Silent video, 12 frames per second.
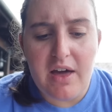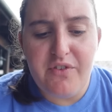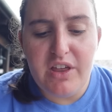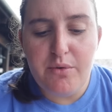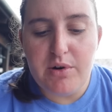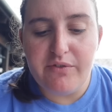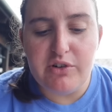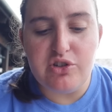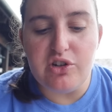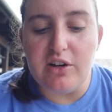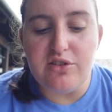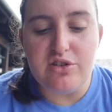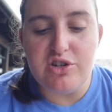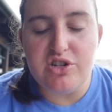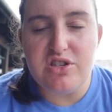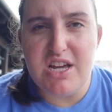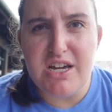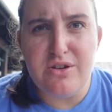I feel like whatever
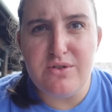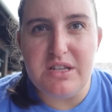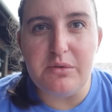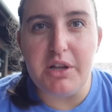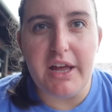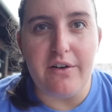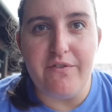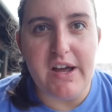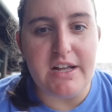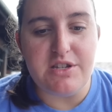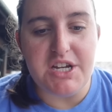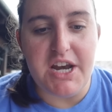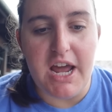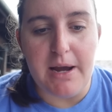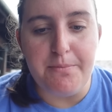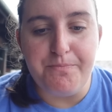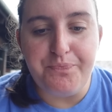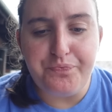sausages they use, they were like a fancy
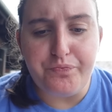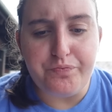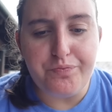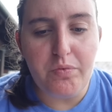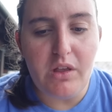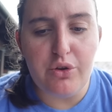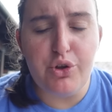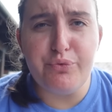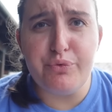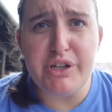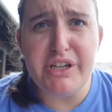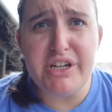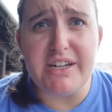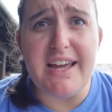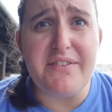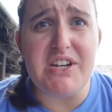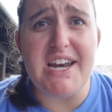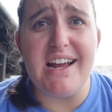name. They're really good.
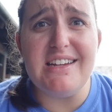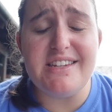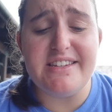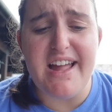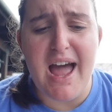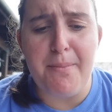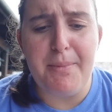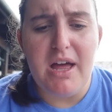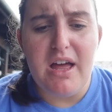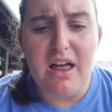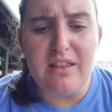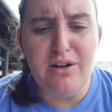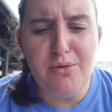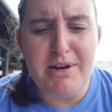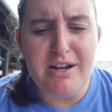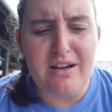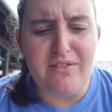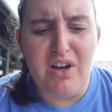They have a nice snap, a little
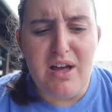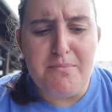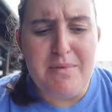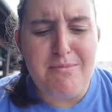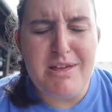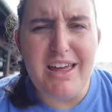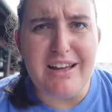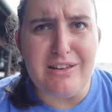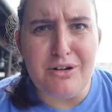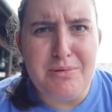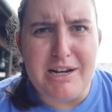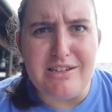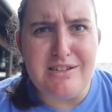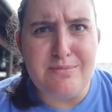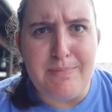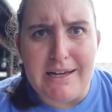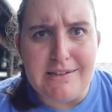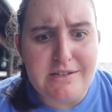bit of, maybe like a little bit of
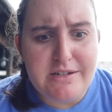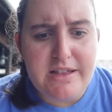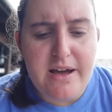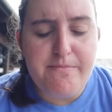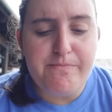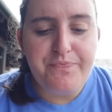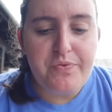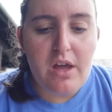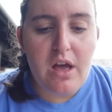spice to them.